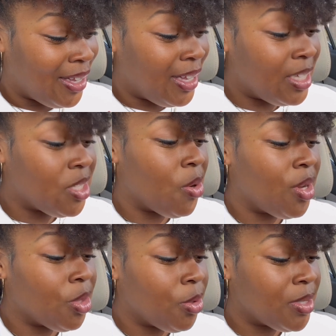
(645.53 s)
He's
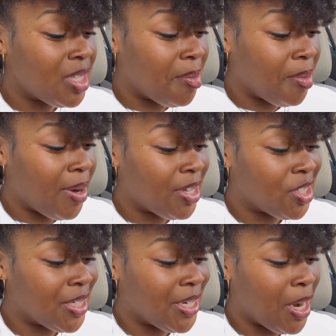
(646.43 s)
going through a
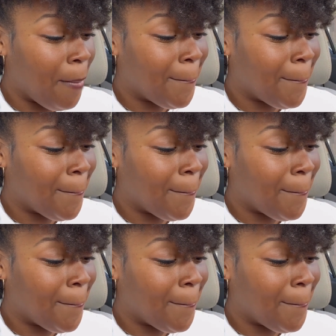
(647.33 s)
separation.